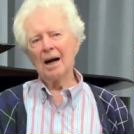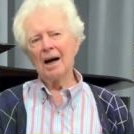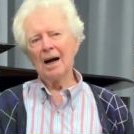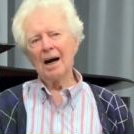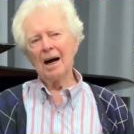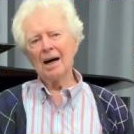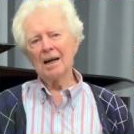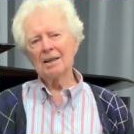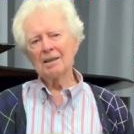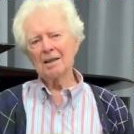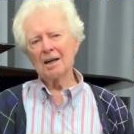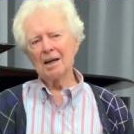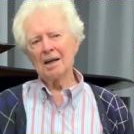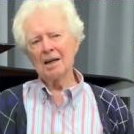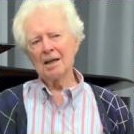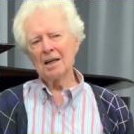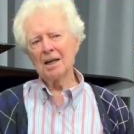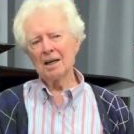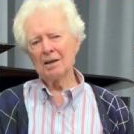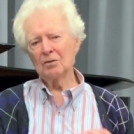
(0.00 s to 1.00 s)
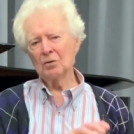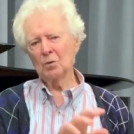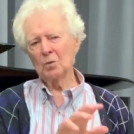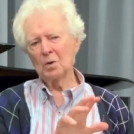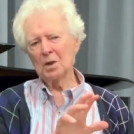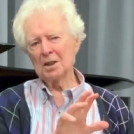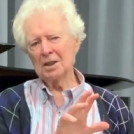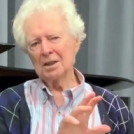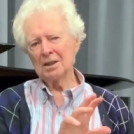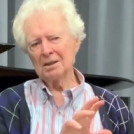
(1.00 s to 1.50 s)
I have a
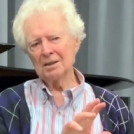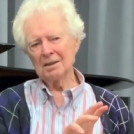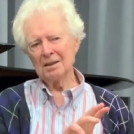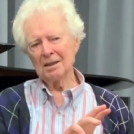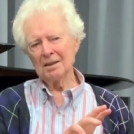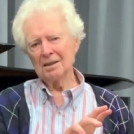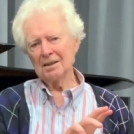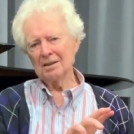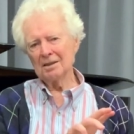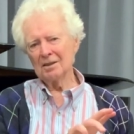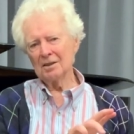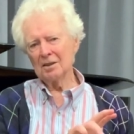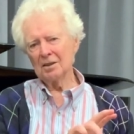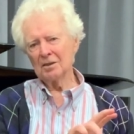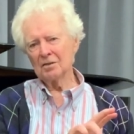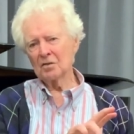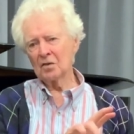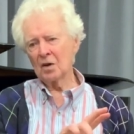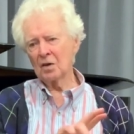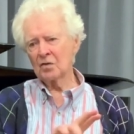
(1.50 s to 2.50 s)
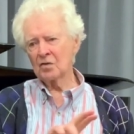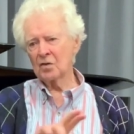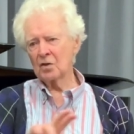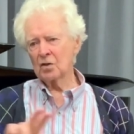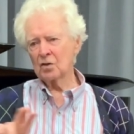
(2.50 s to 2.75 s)
way of